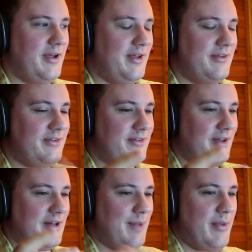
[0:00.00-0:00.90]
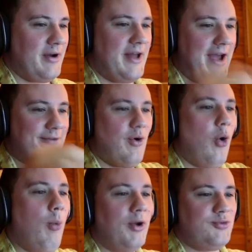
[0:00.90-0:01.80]
it's a lot better to have a
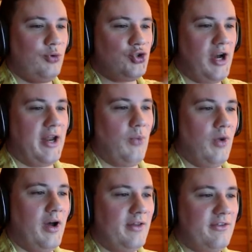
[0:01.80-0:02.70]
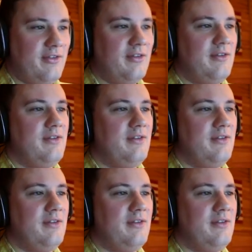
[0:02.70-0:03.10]
whole bunch of people training at once.